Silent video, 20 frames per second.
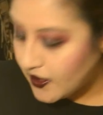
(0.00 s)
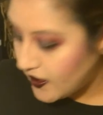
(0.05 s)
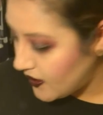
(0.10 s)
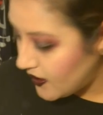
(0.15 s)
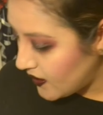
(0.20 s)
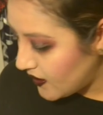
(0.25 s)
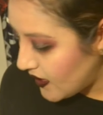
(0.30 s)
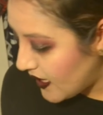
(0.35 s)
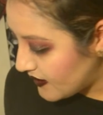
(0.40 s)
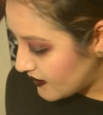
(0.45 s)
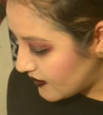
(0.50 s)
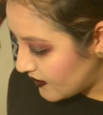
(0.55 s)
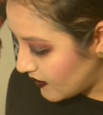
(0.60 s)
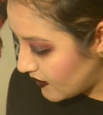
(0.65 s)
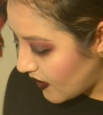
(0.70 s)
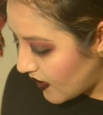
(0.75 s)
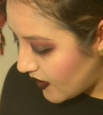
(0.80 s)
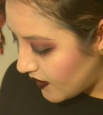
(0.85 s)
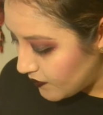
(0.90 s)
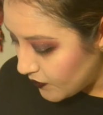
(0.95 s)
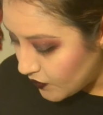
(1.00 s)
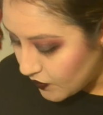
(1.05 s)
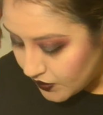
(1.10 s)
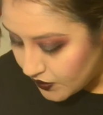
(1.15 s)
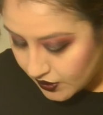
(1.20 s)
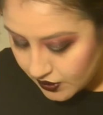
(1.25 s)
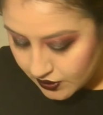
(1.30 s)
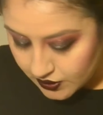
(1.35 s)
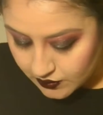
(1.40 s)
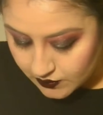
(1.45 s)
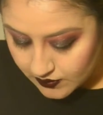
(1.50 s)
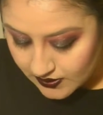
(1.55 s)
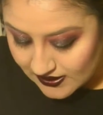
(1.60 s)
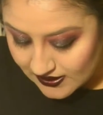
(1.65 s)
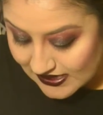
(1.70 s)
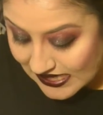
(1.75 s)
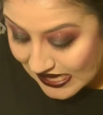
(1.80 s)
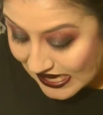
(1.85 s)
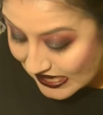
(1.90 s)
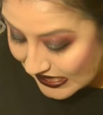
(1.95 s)
and the last thing I'm going to do
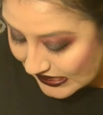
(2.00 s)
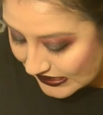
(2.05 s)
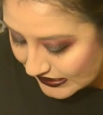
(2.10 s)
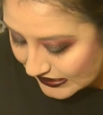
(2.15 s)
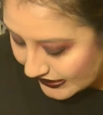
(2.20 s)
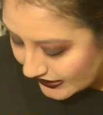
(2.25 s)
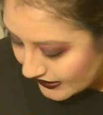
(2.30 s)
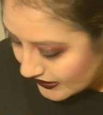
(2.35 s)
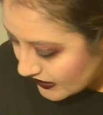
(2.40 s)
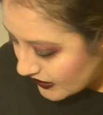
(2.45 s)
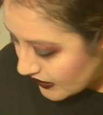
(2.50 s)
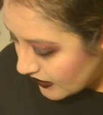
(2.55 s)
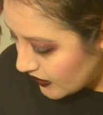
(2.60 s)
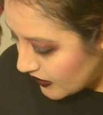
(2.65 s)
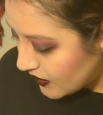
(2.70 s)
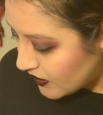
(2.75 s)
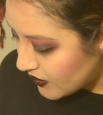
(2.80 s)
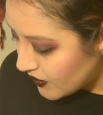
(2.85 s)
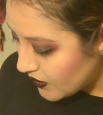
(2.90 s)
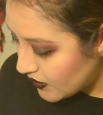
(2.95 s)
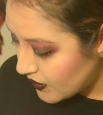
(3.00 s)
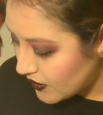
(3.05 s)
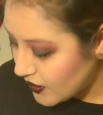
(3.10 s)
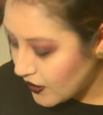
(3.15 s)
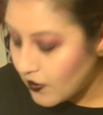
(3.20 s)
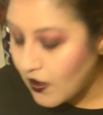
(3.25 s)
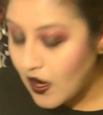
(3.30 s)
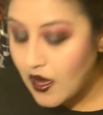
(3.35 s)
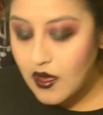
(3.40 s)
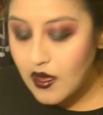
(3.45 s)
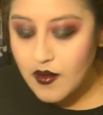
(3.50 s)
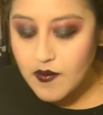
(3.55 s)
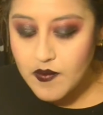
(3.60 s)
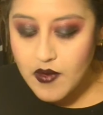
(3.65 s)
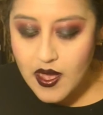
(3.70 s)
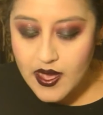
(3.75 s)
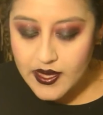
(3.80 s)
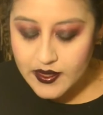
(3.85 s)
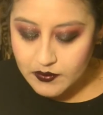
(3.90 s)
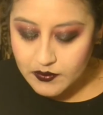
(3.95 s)
is highlight. So
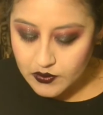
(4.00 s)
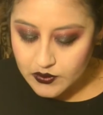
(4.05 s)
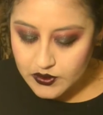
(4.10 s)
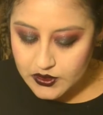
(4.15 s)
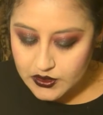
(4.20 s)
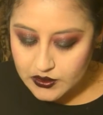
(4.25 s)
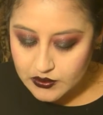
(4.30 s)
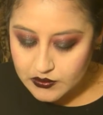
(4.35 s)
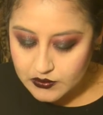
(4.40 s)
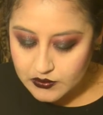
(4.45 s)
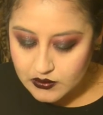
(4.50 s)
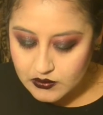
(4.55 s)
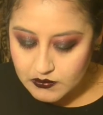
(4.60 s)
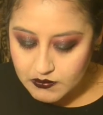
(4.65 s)
I'm going to use